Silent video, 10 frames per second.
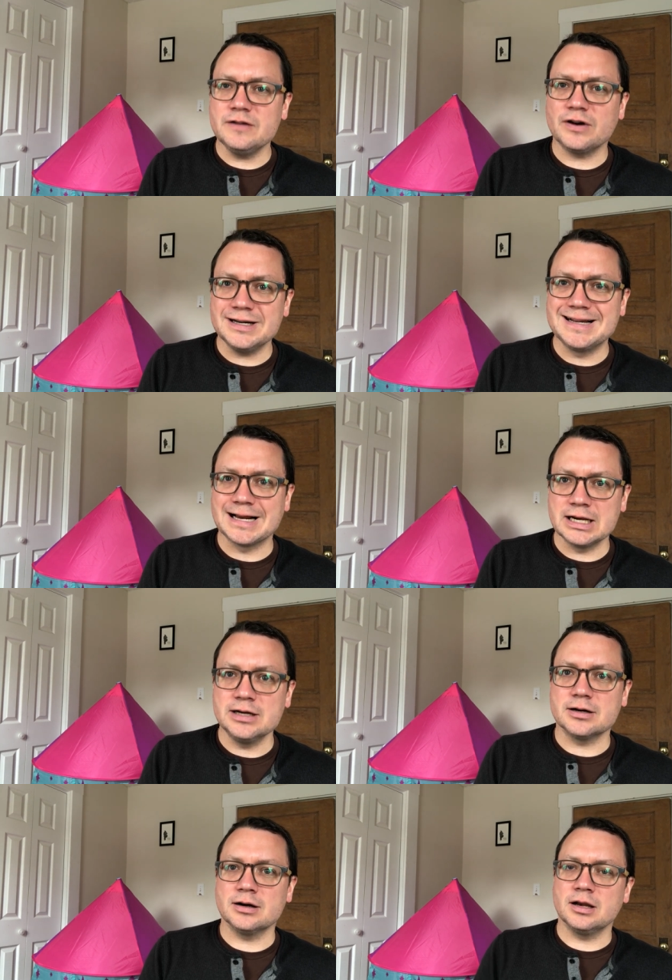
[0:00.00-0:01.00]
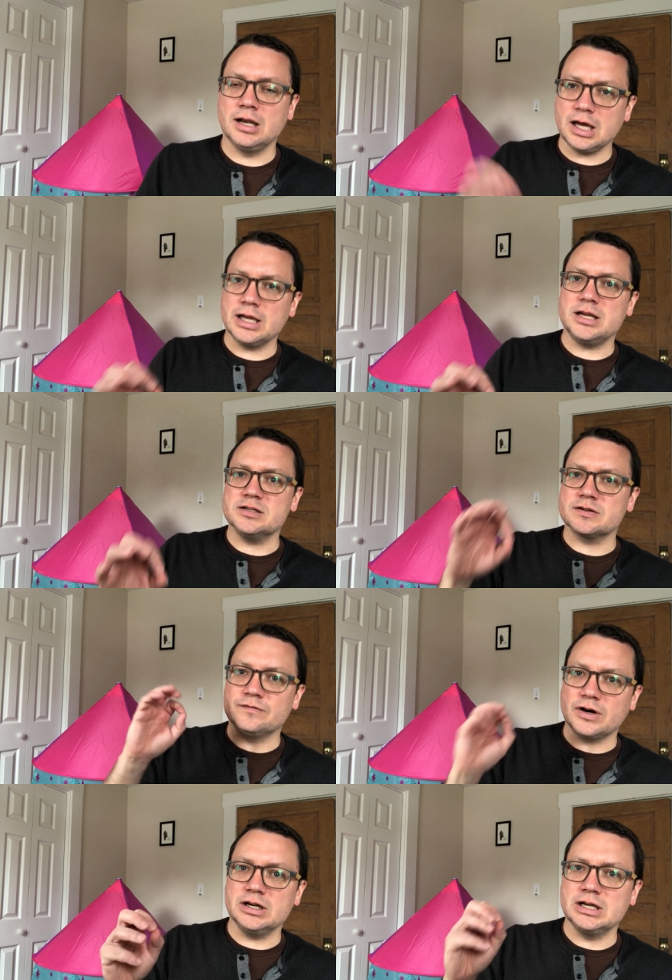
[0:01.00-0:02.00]
very clear lines
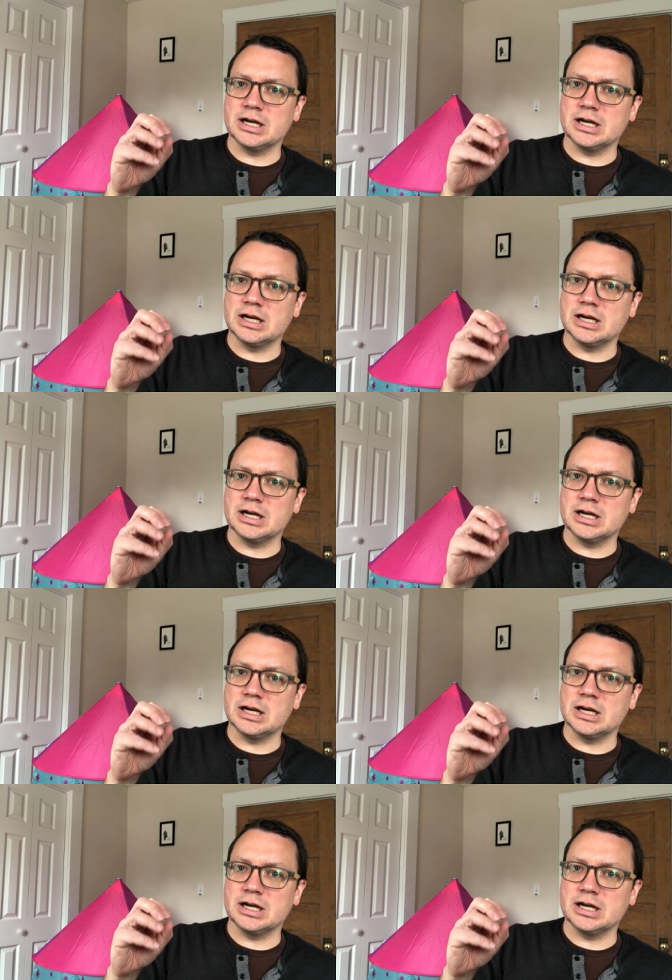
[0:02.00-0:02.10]
and very